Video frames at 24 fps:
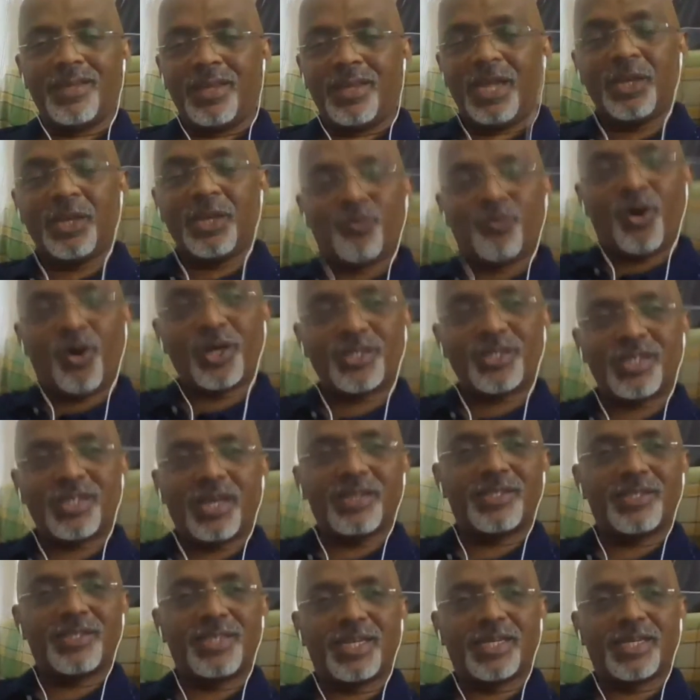It was
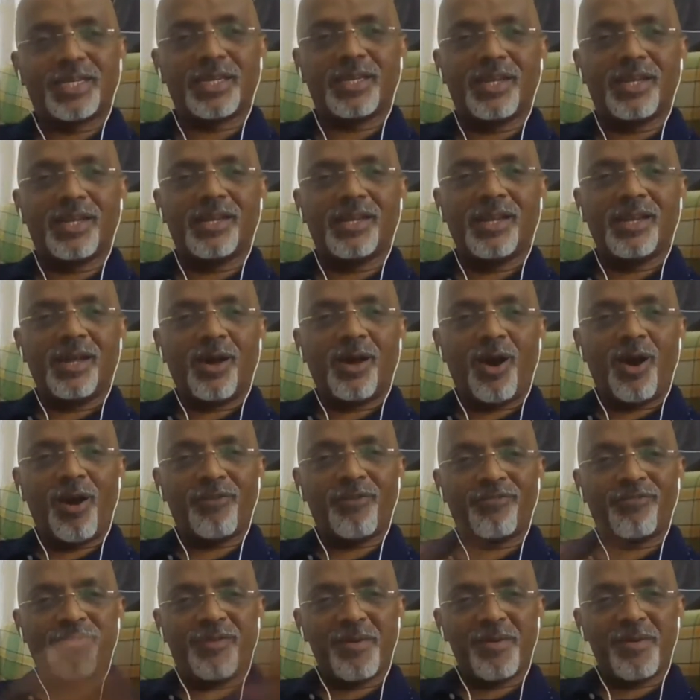a citadel
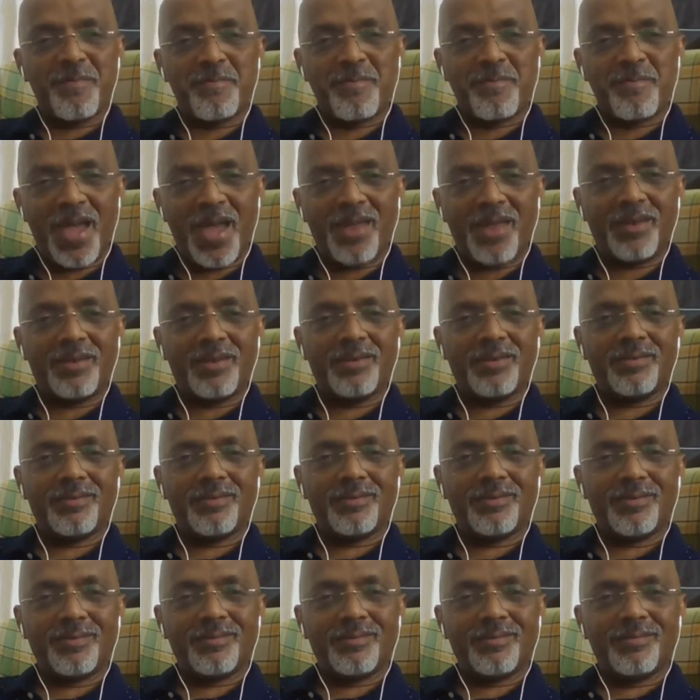of men,
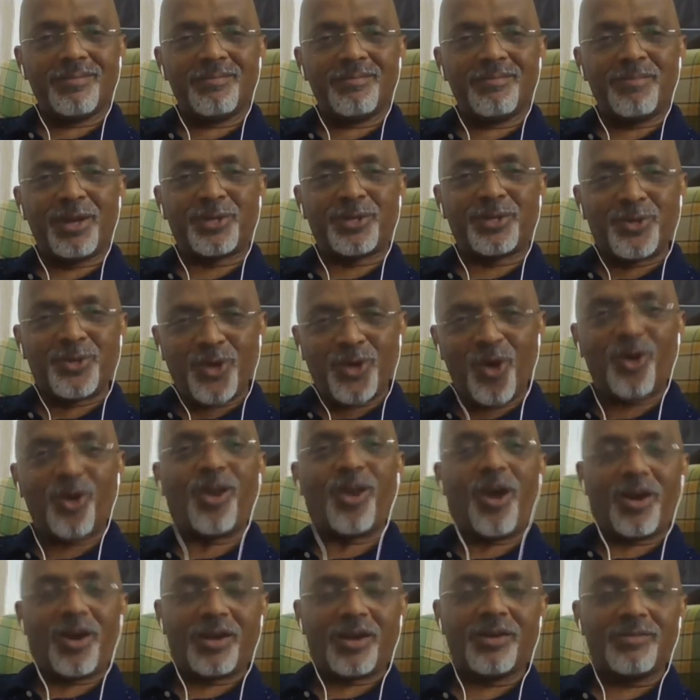but no
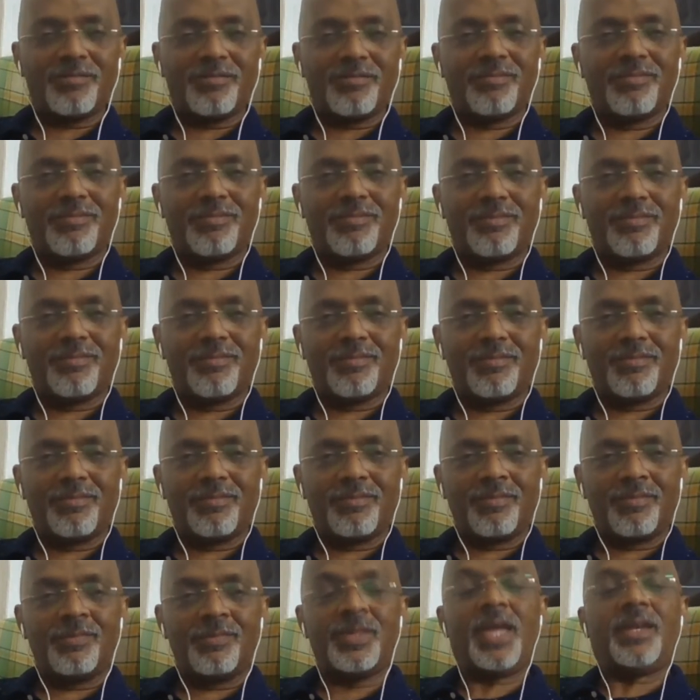longer.
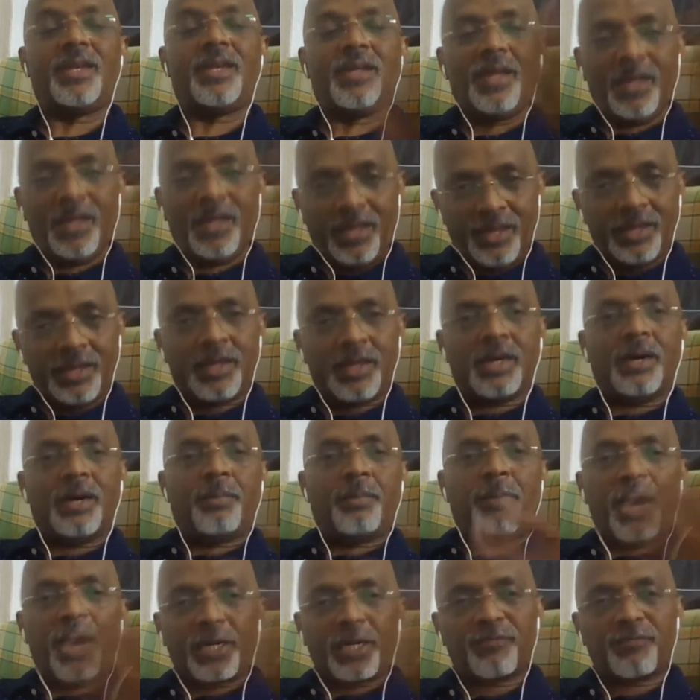Then
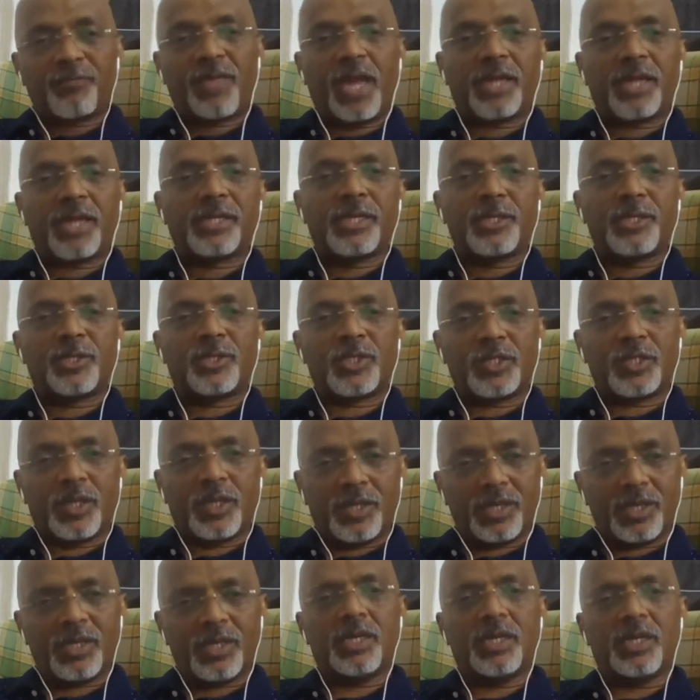part of that is
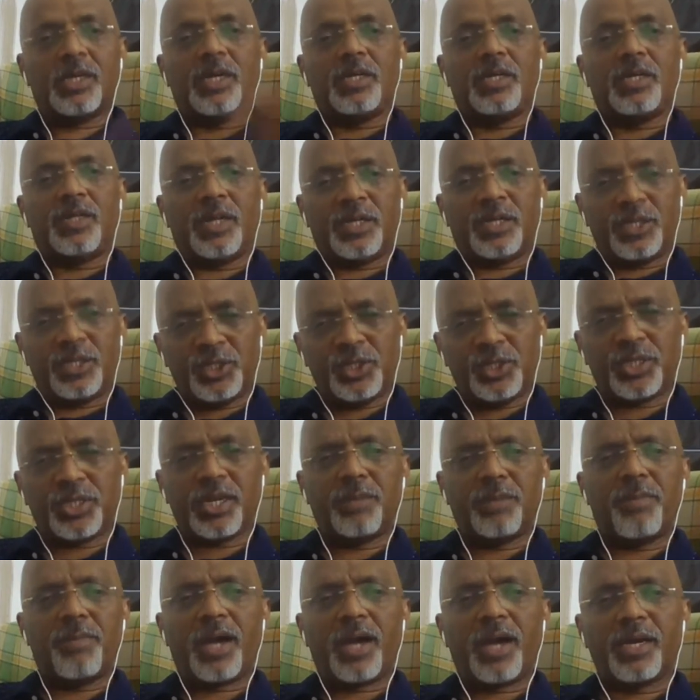the
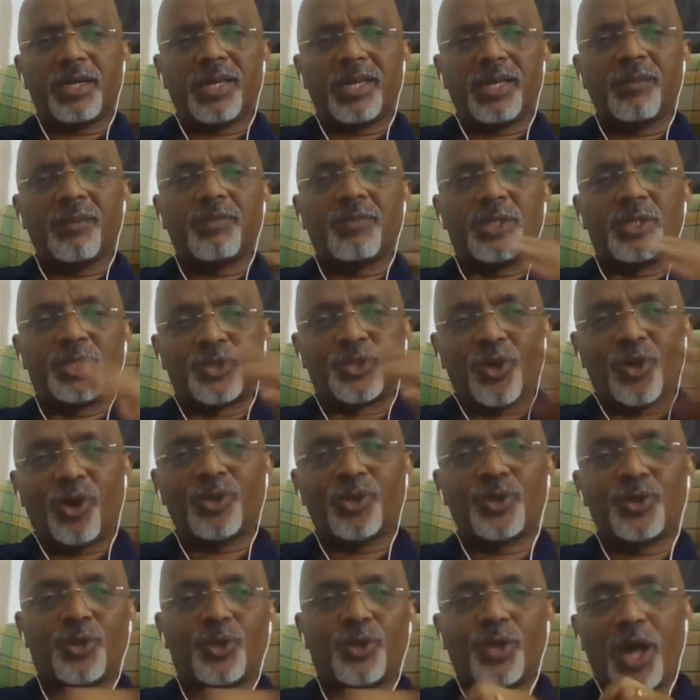digital marketing, which is
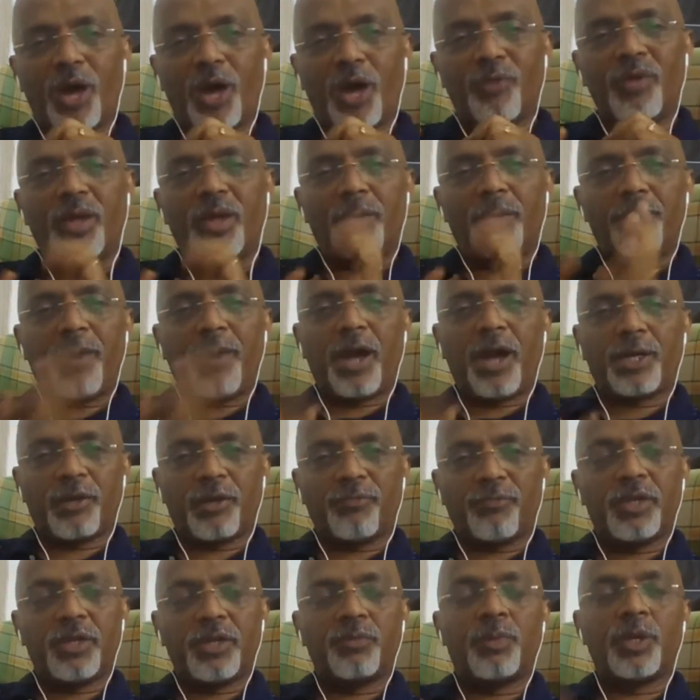also now part
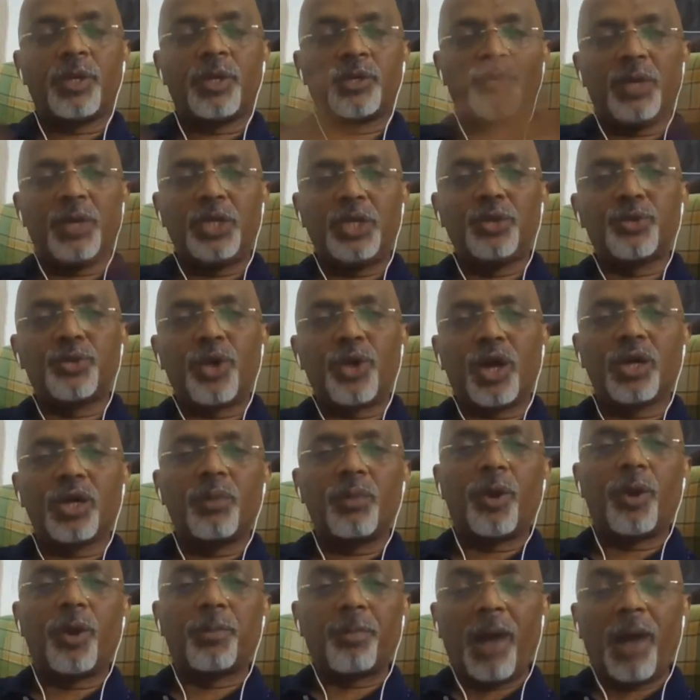of it. Because when you talk
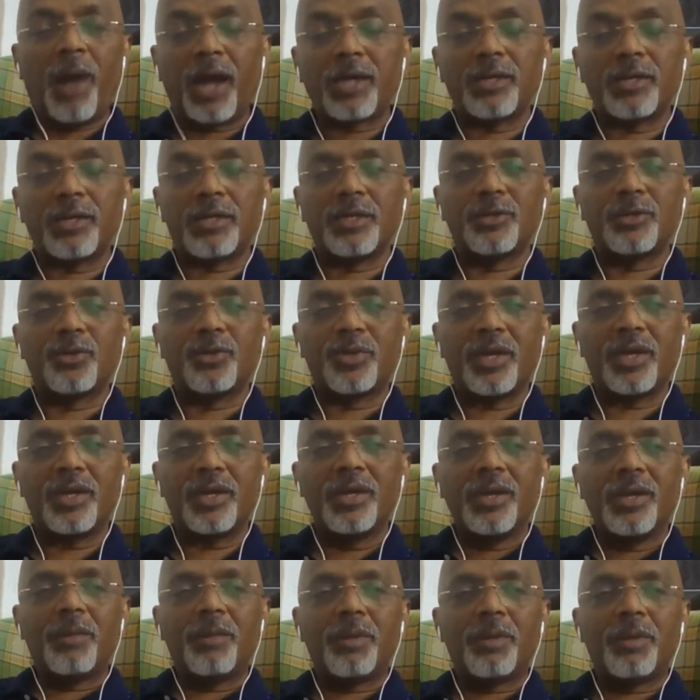about marketing today,
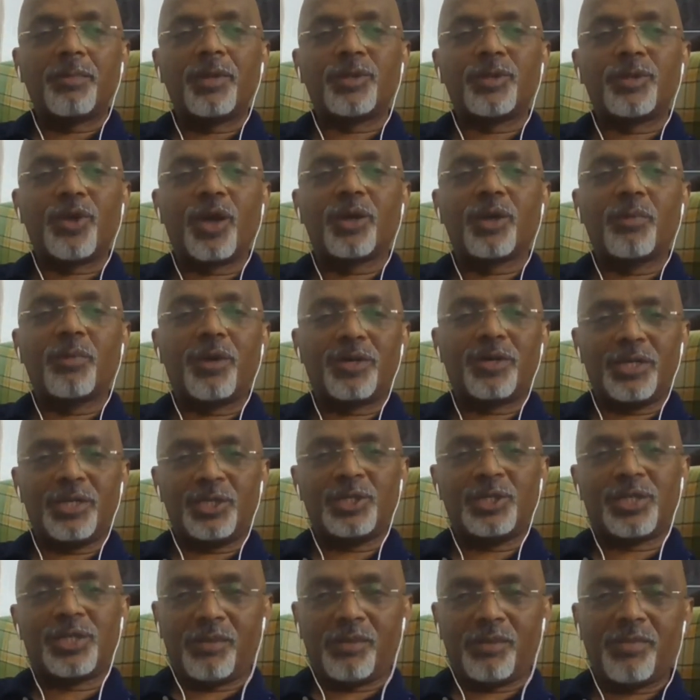people talk about
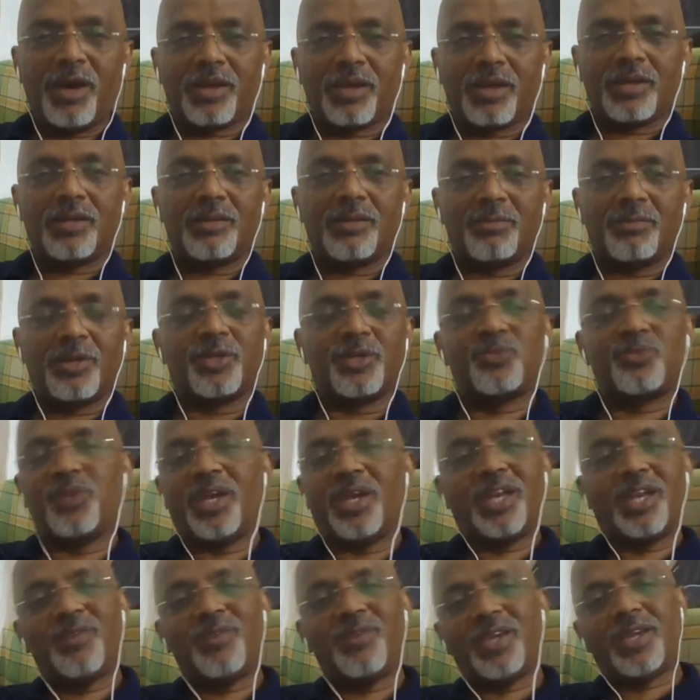digital marketing because we
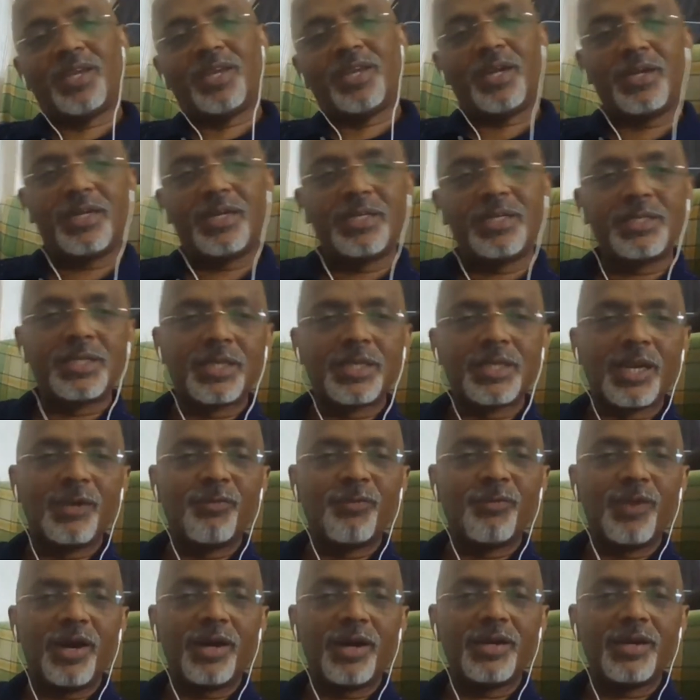are living in a
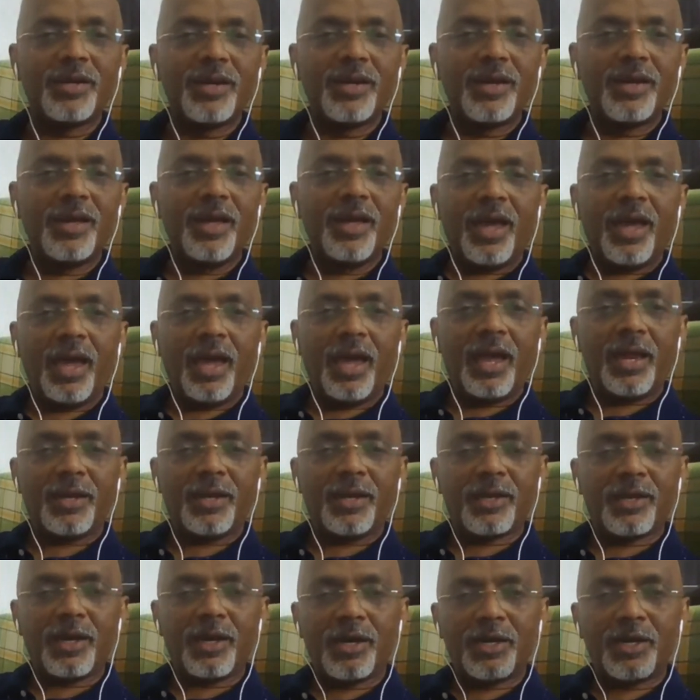digital world,
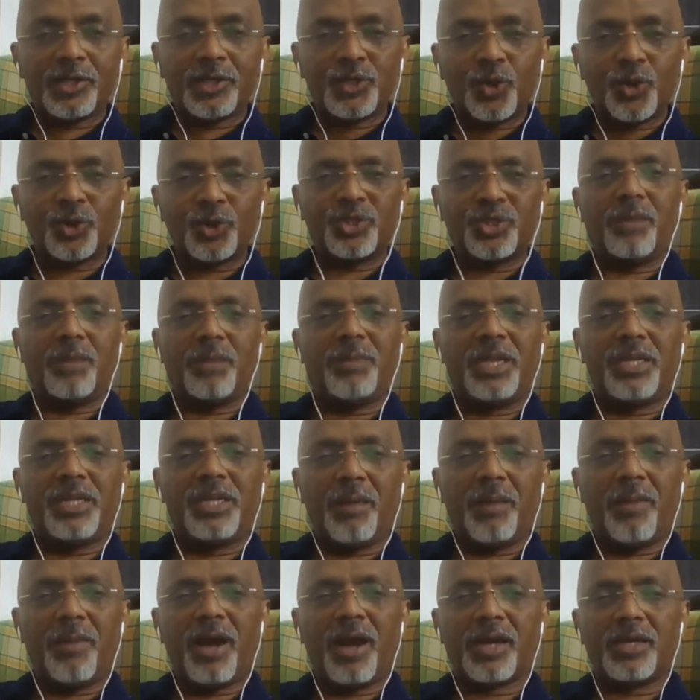and social
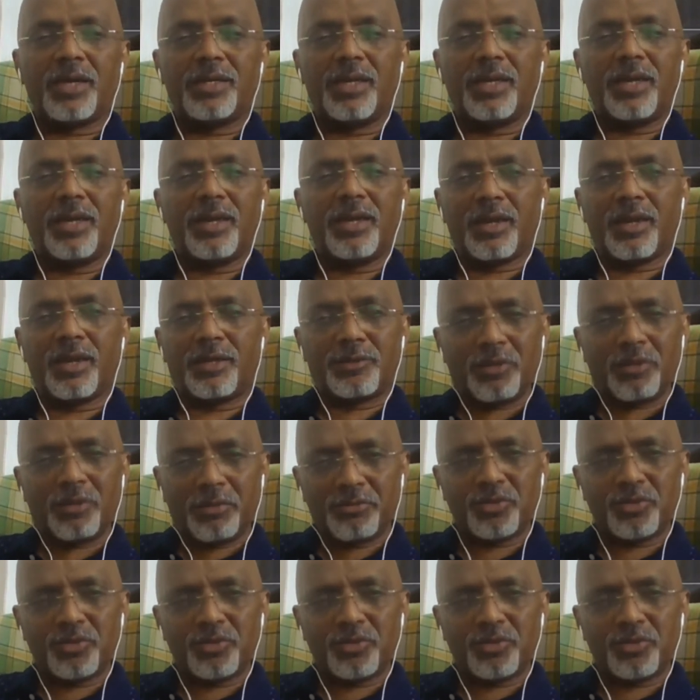media marketing and